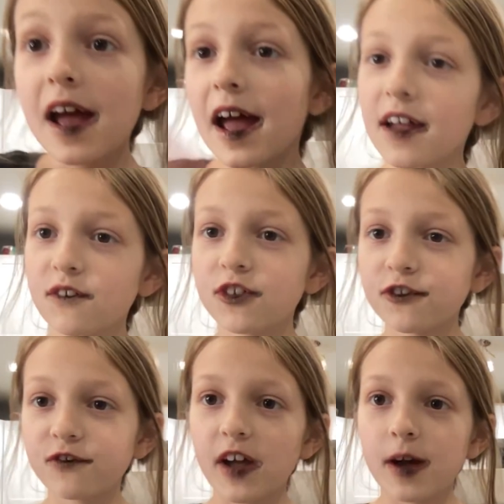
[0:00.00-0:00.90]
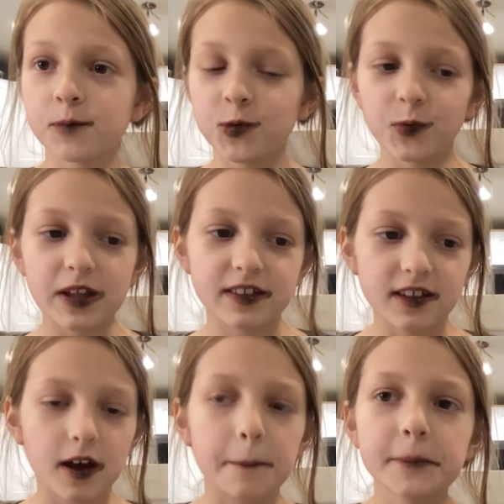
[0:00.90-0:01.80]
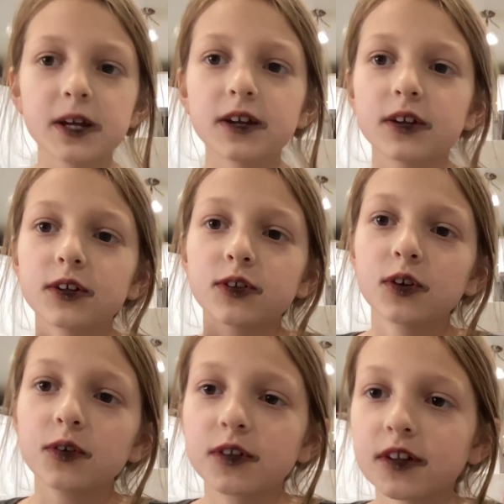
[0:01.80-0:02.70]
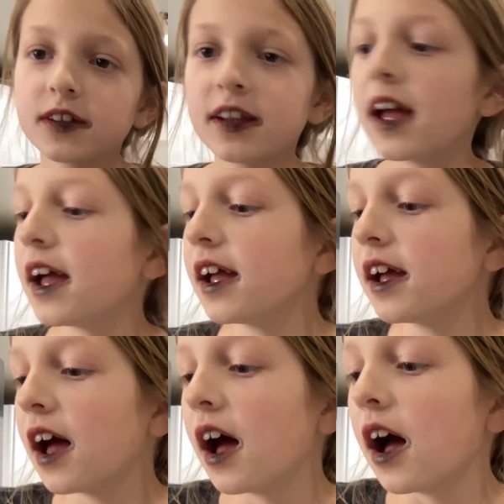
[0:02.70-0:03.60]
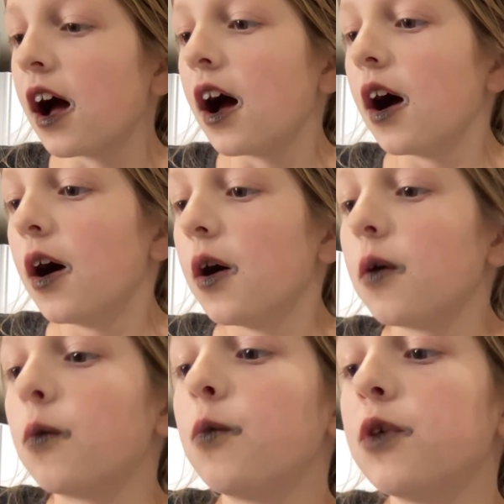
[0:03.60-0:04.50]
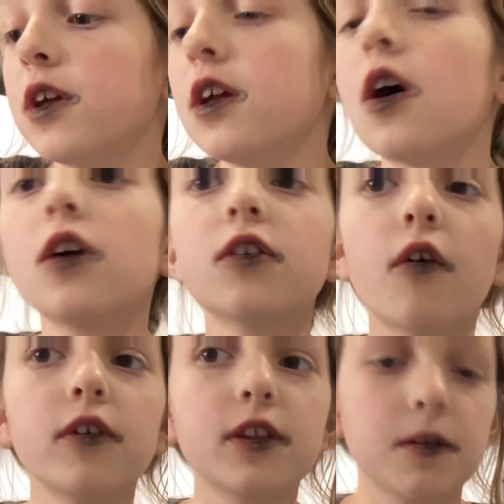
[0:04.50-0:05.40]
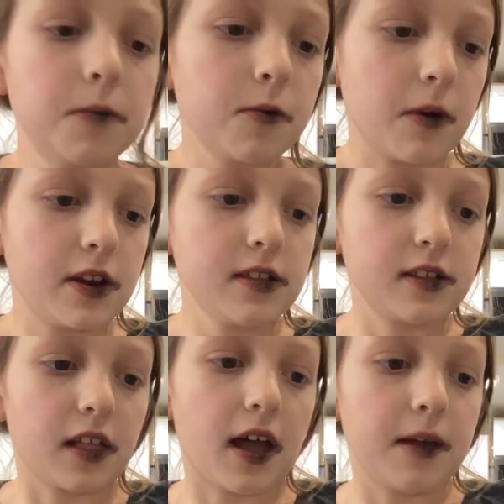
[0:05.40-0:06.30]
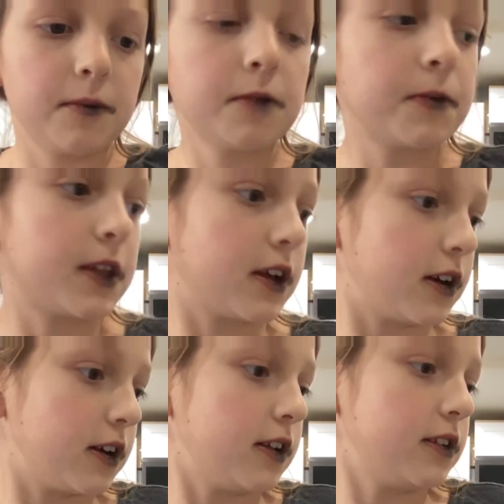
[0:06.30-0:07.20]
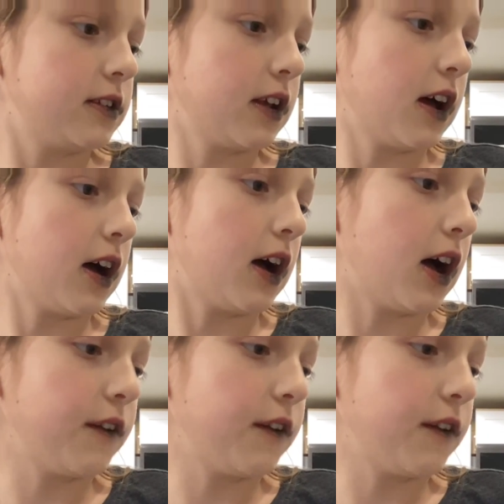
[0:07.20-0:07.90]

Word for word: Hey Fidget Fam, what's up? So today we are going to be rating slimes because I